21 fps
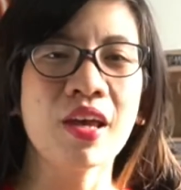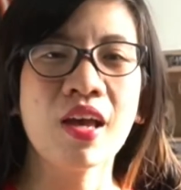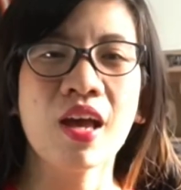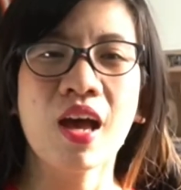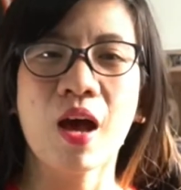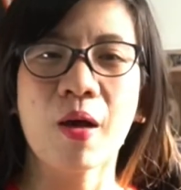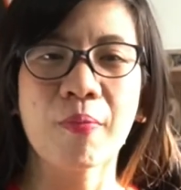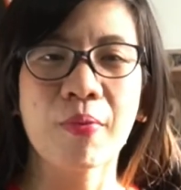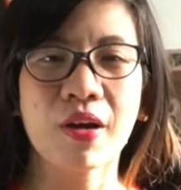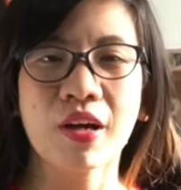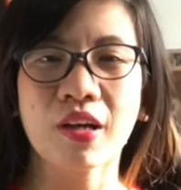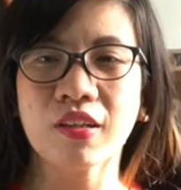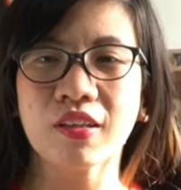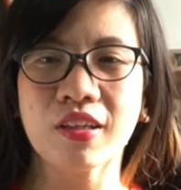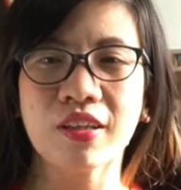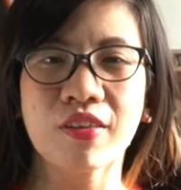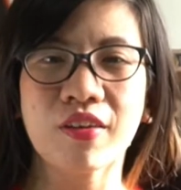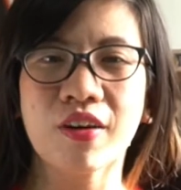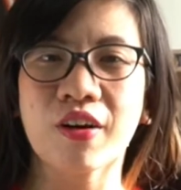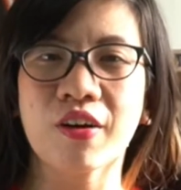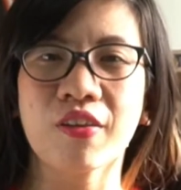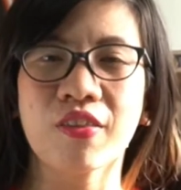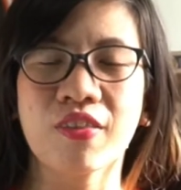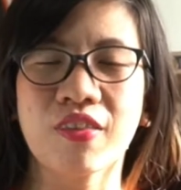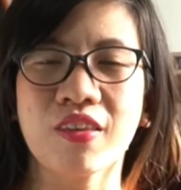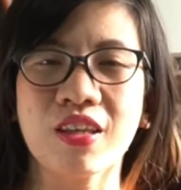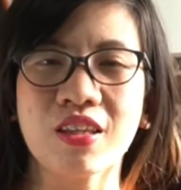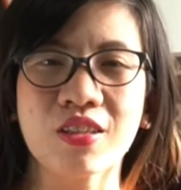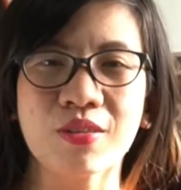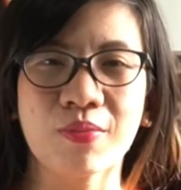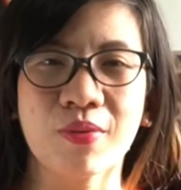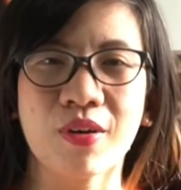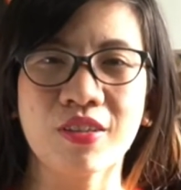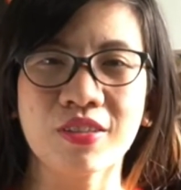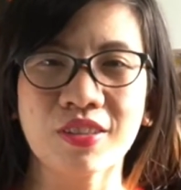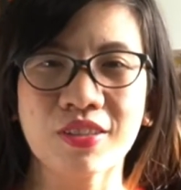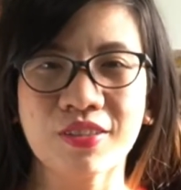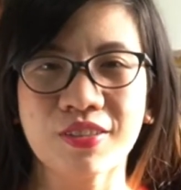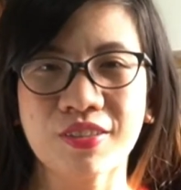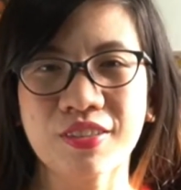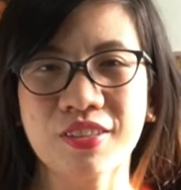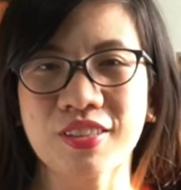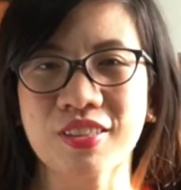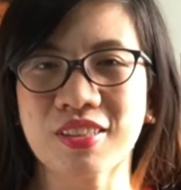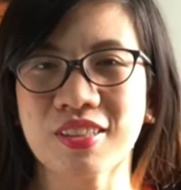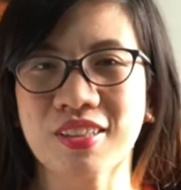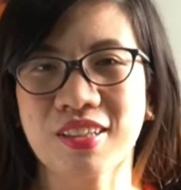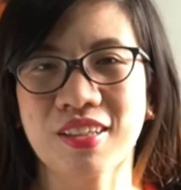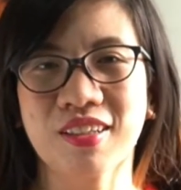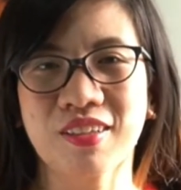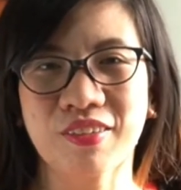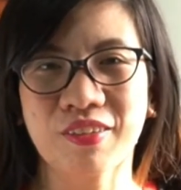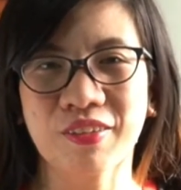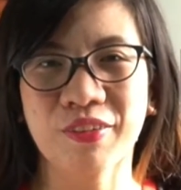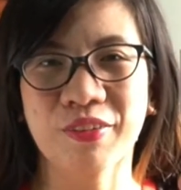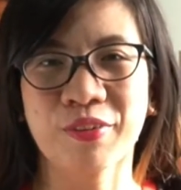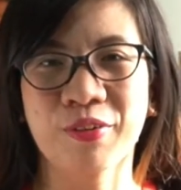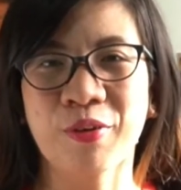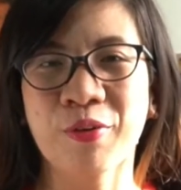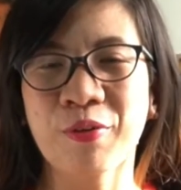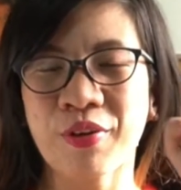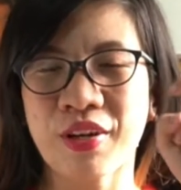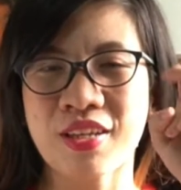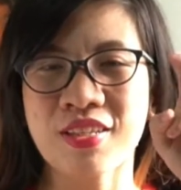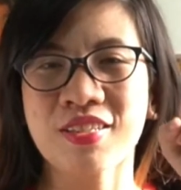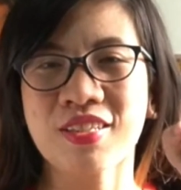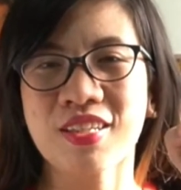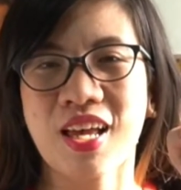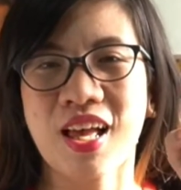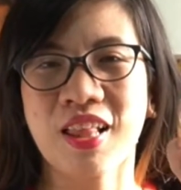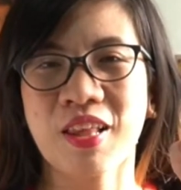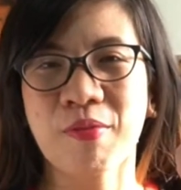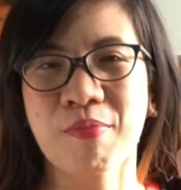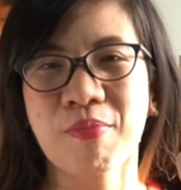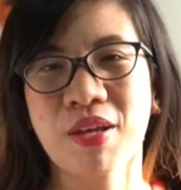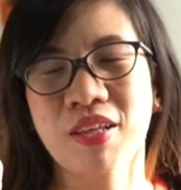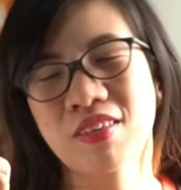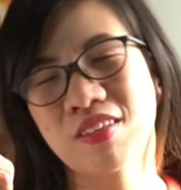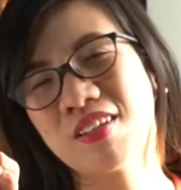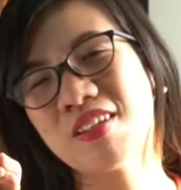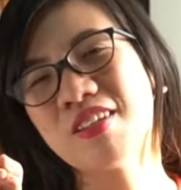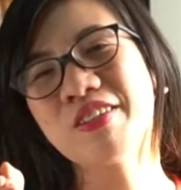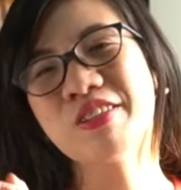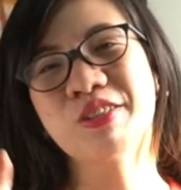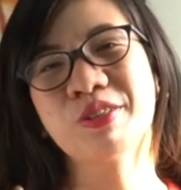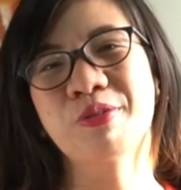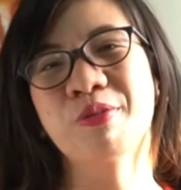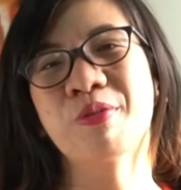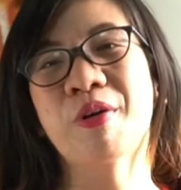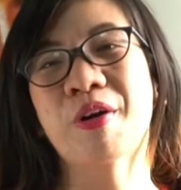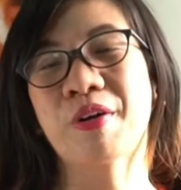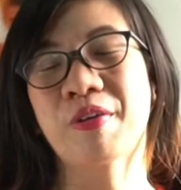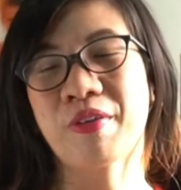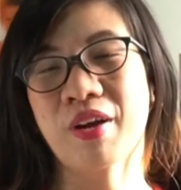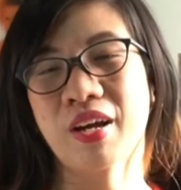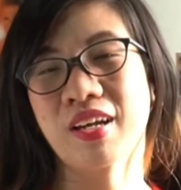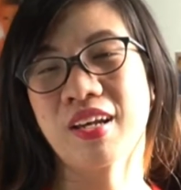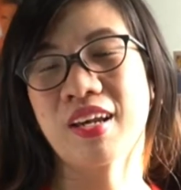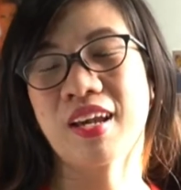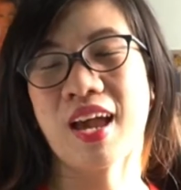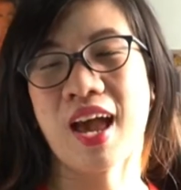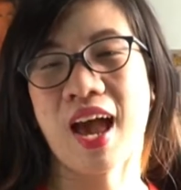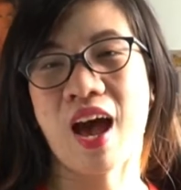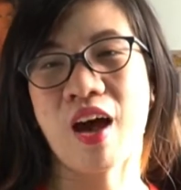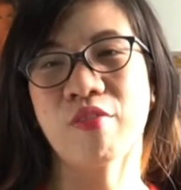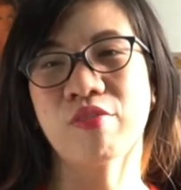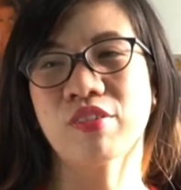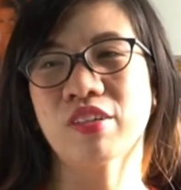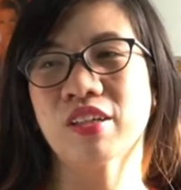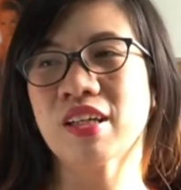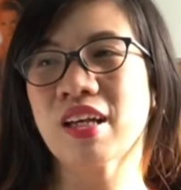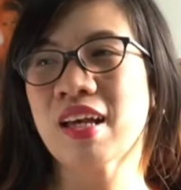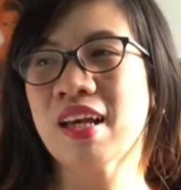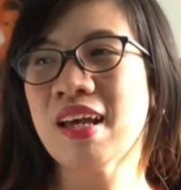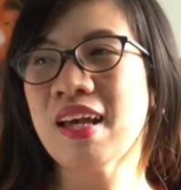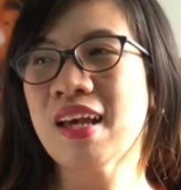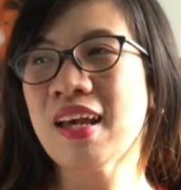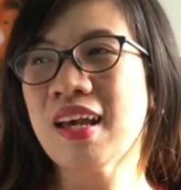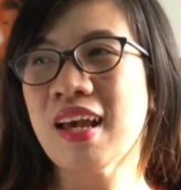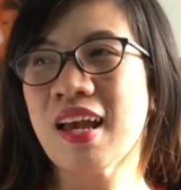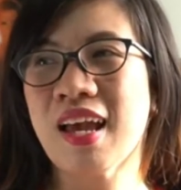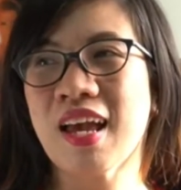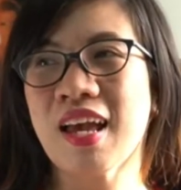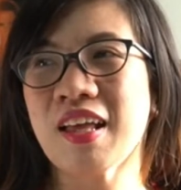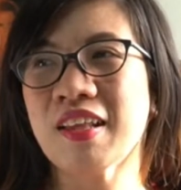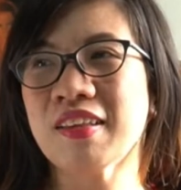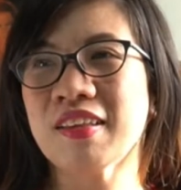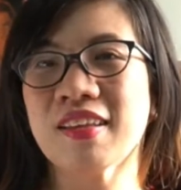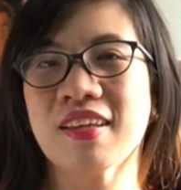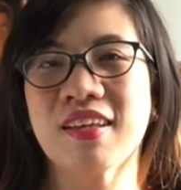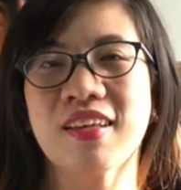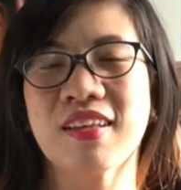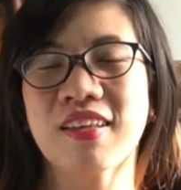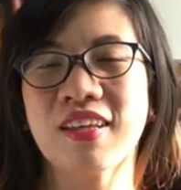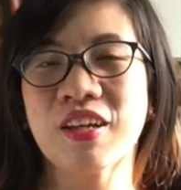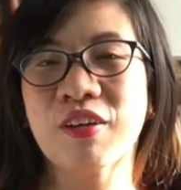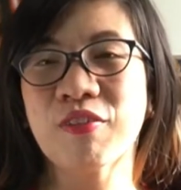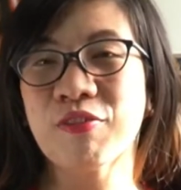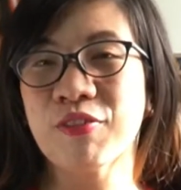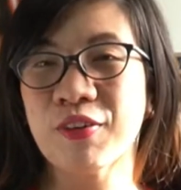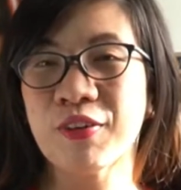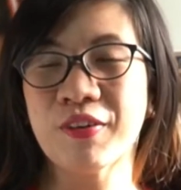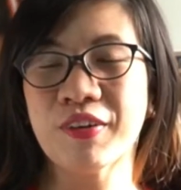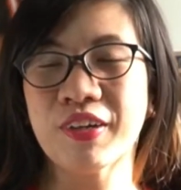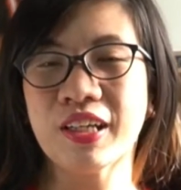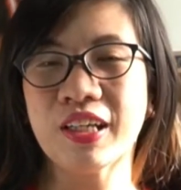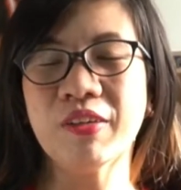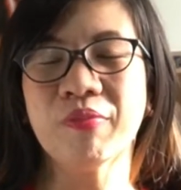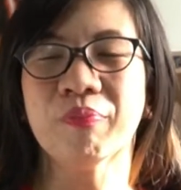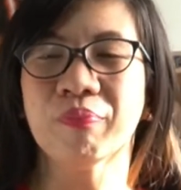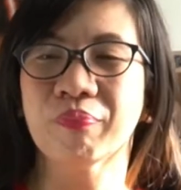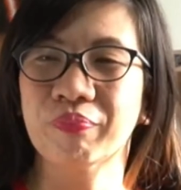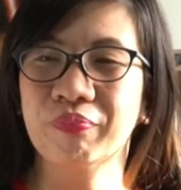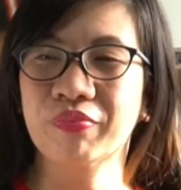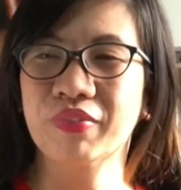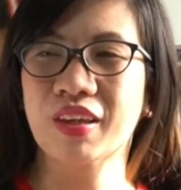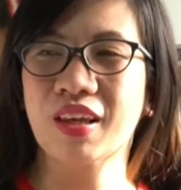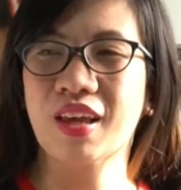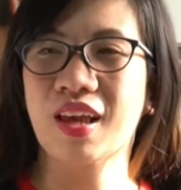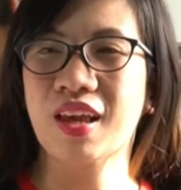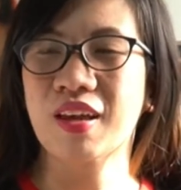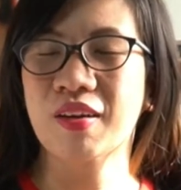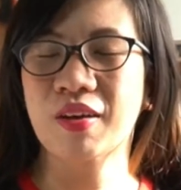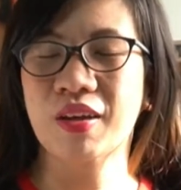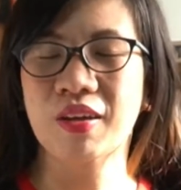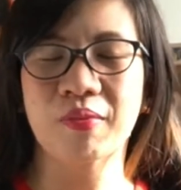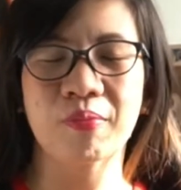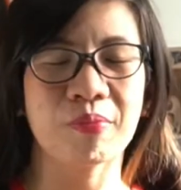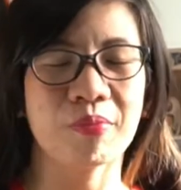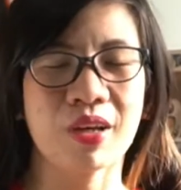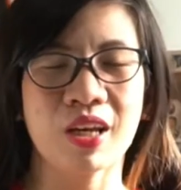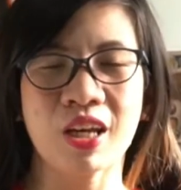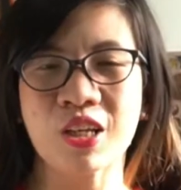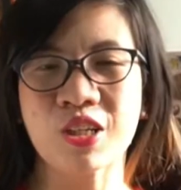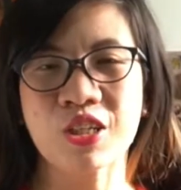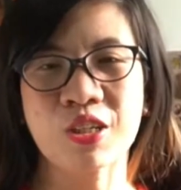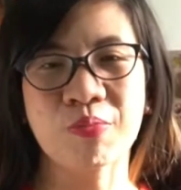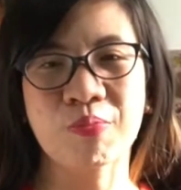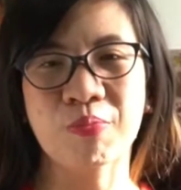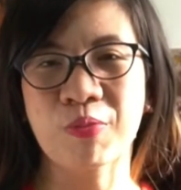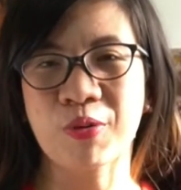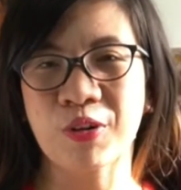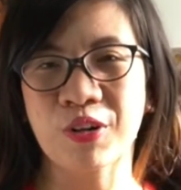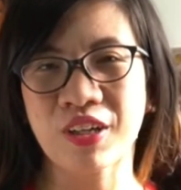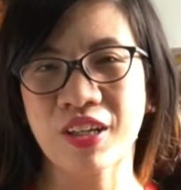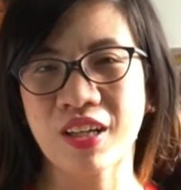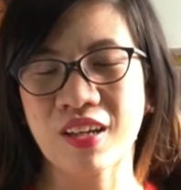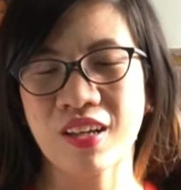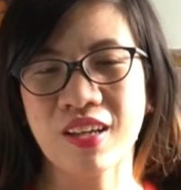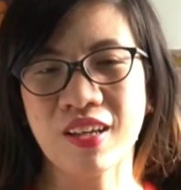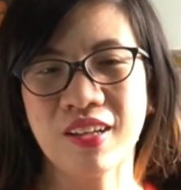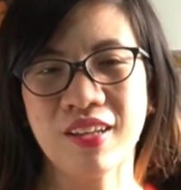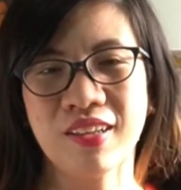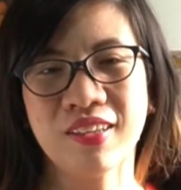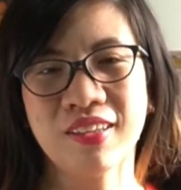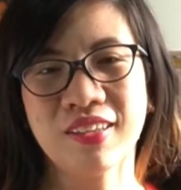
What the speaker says: apparently there are these monsters are known as elementals who are wreaking havoc. And Nick Fury, Agent Maria Hill,